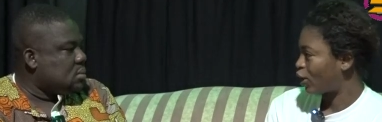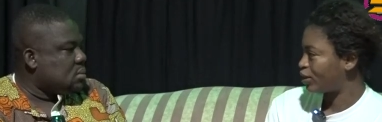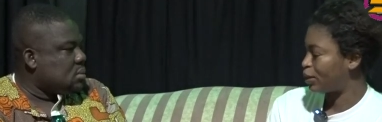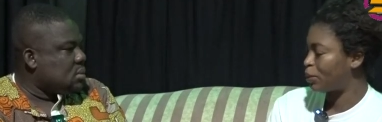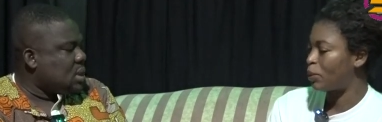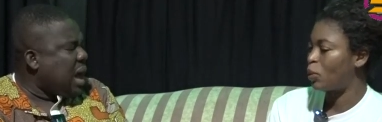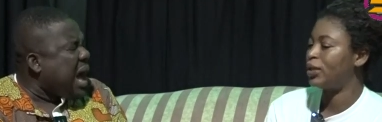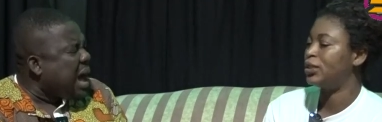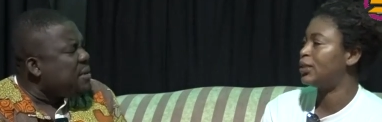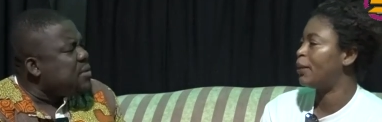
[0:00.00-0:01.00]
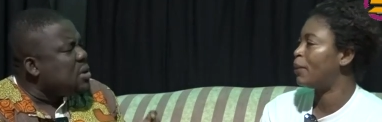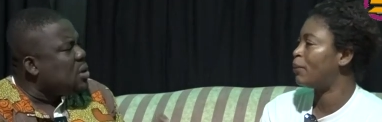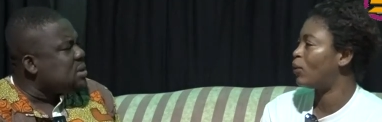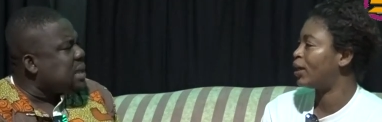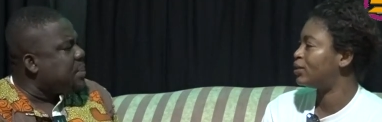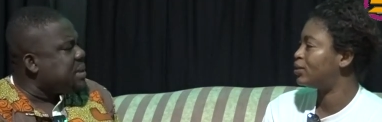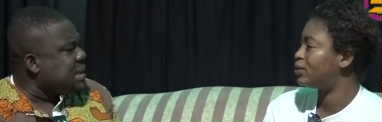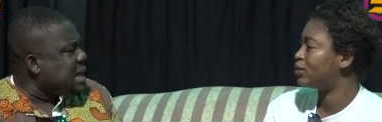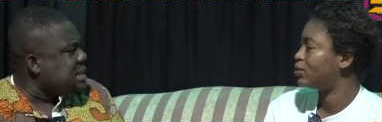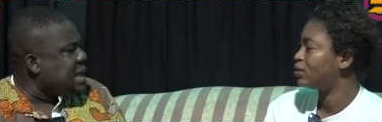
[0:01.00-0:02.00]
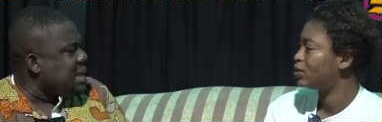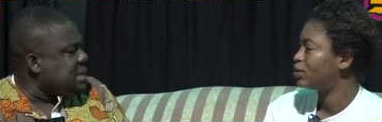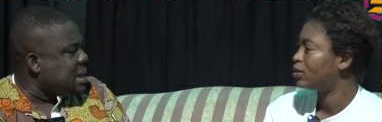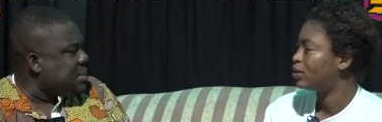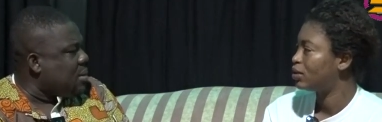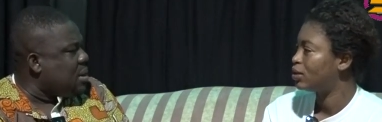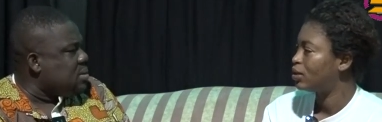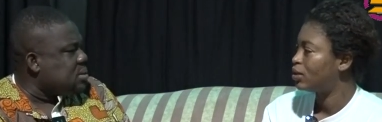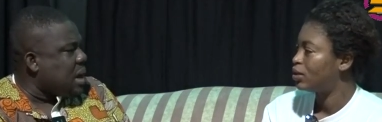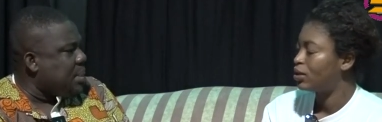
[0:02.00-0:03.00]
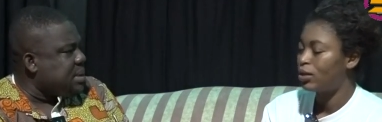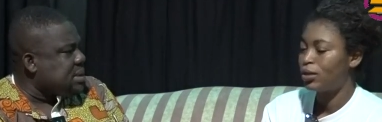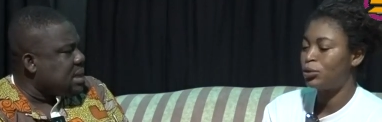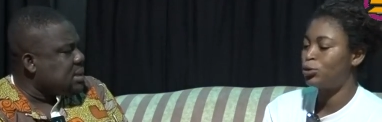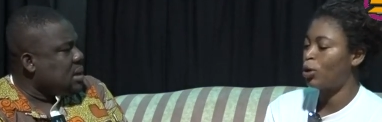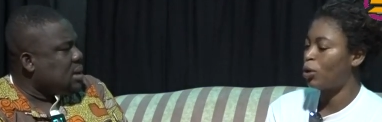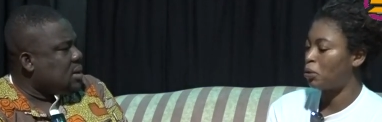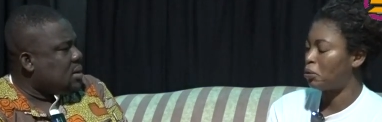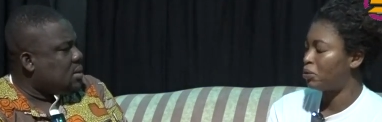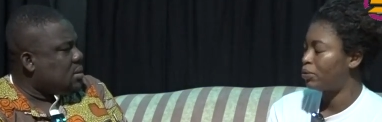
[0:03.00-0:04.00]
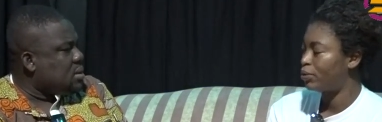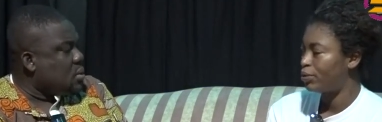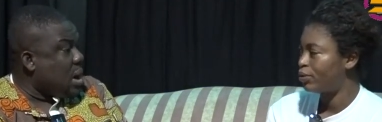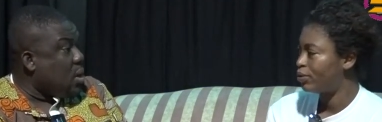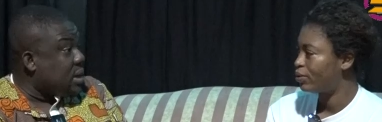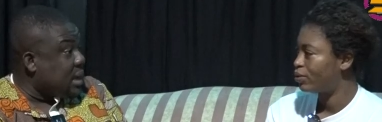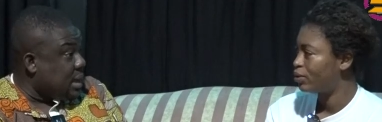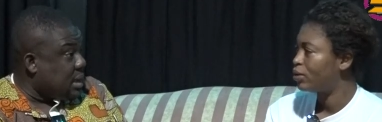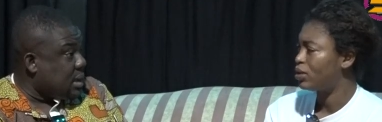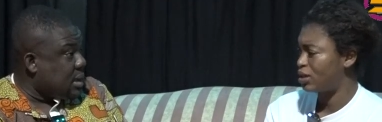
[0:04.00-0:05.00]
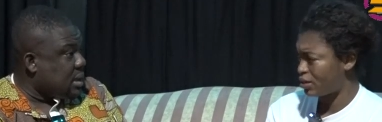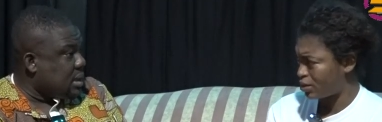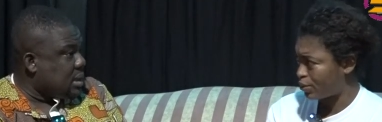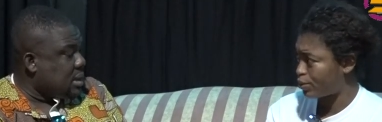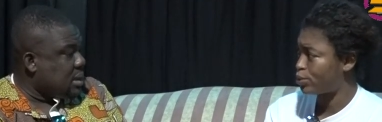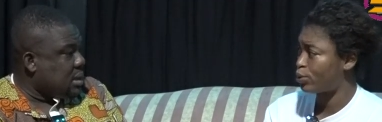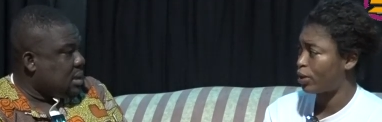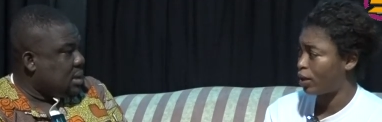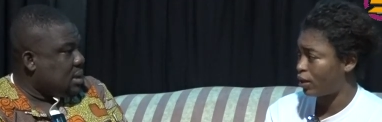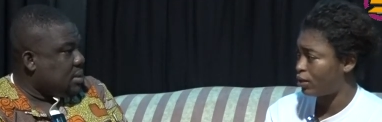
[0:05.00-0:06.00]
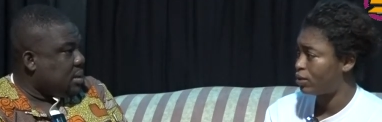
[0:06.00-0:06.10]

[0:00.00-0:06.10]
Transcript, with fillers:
Speaker 1: Have you
Speaker 2: lost appetite that time? Now we lose appetite.
Speaker 1: No.
Speaker 2: You were okay?
Speaker 1: Yes, I was okay.